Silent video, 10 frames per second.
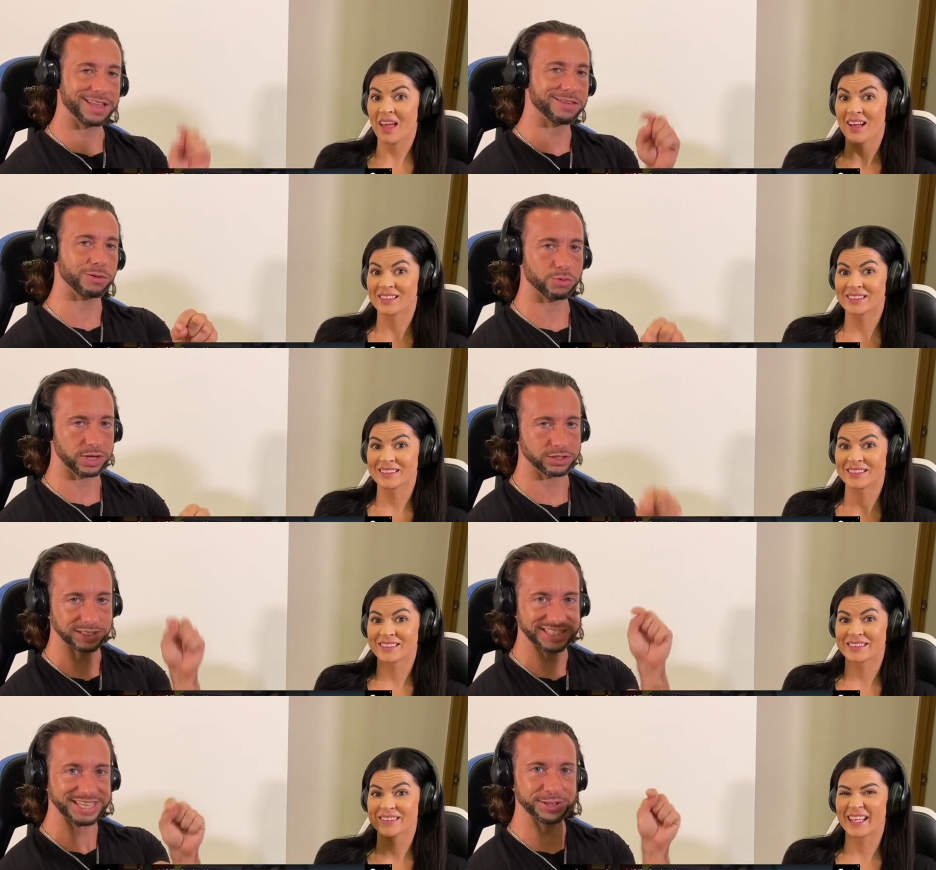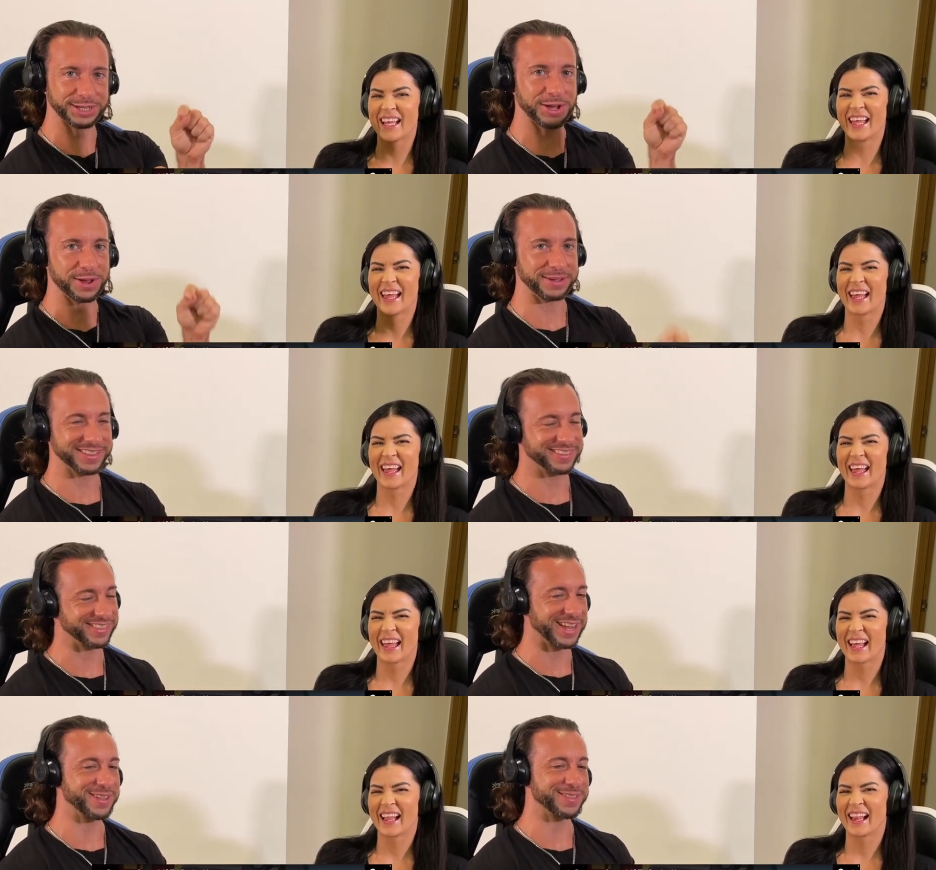Speaker 1: Answer those questions in the
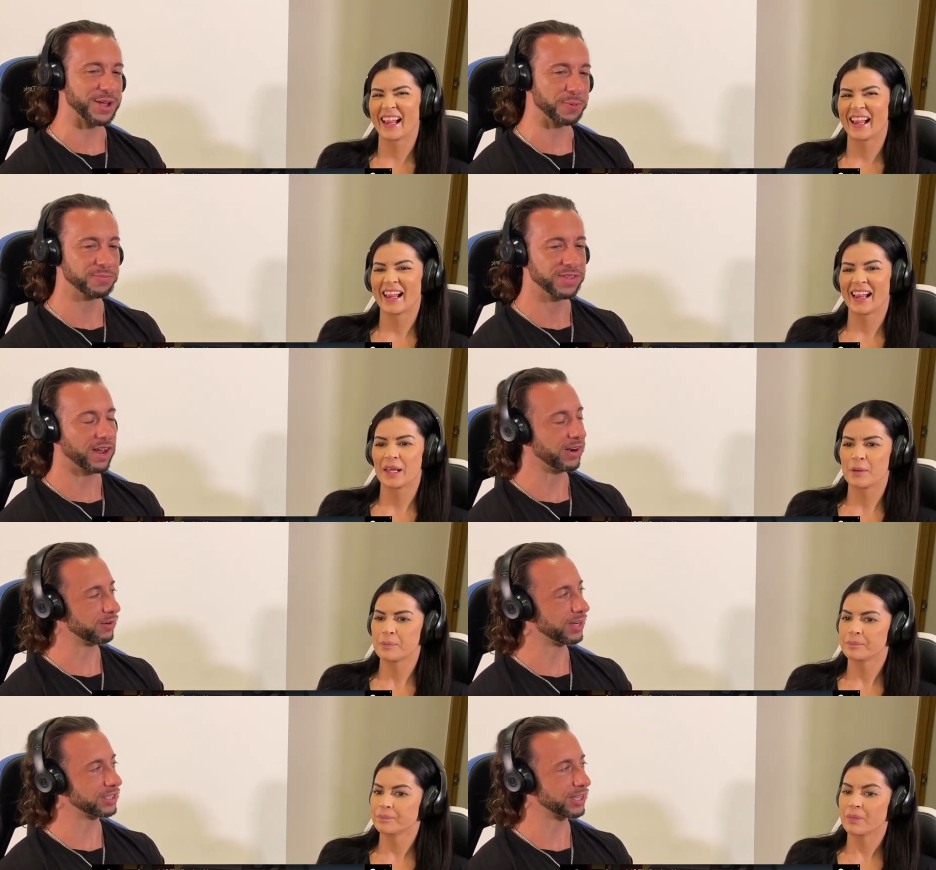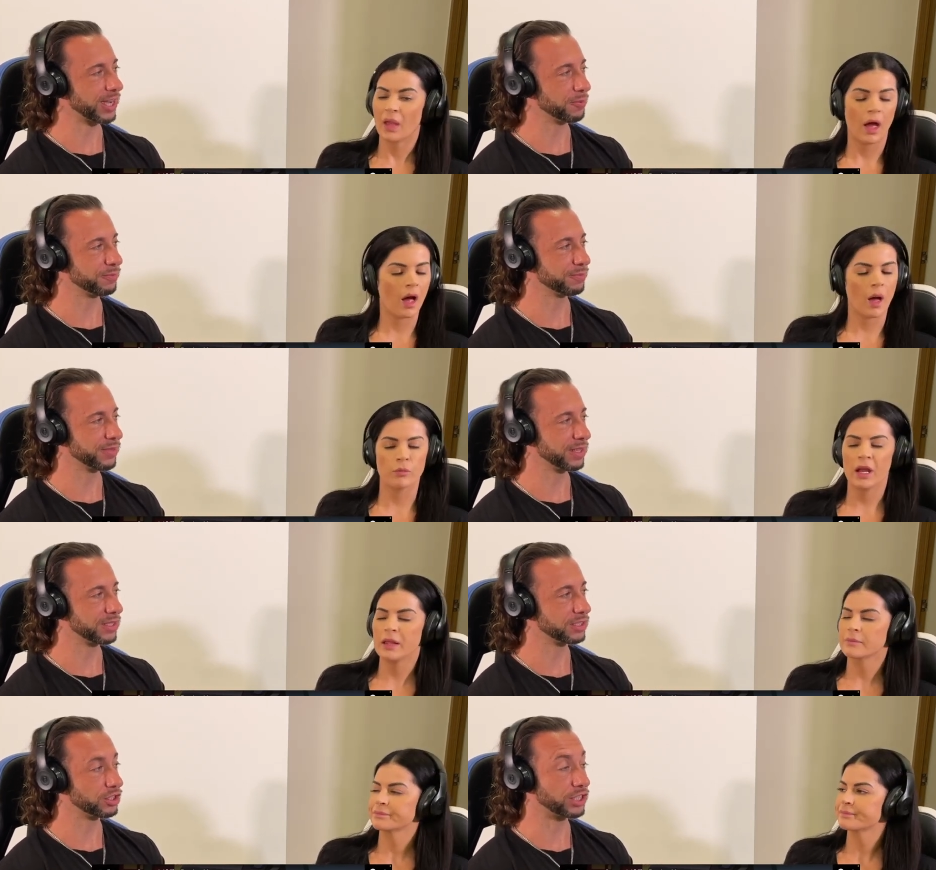comments. Let us know. All right, you ready to check out? I'm
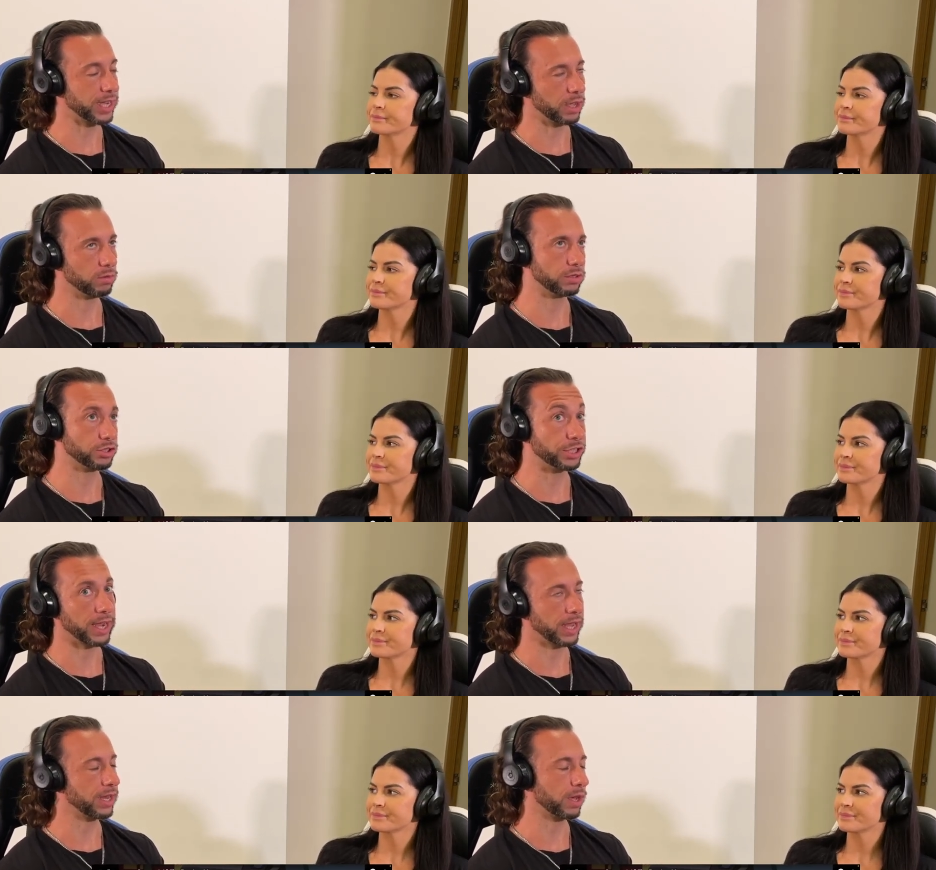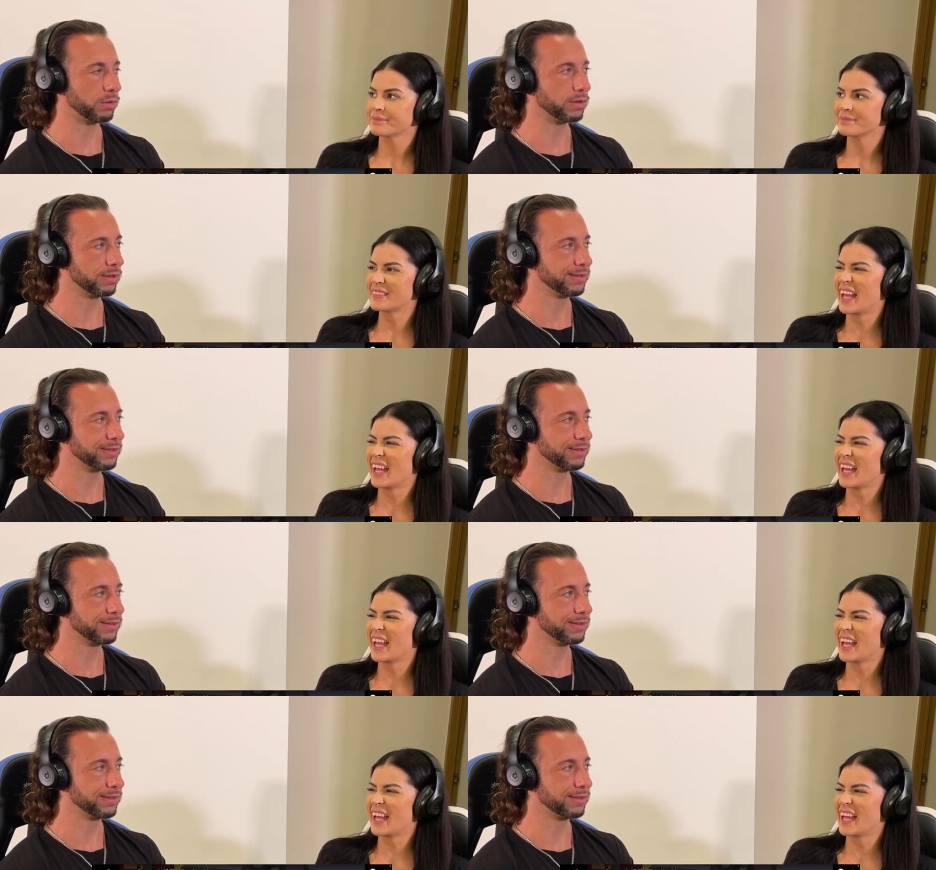ready. Check out. Check it out.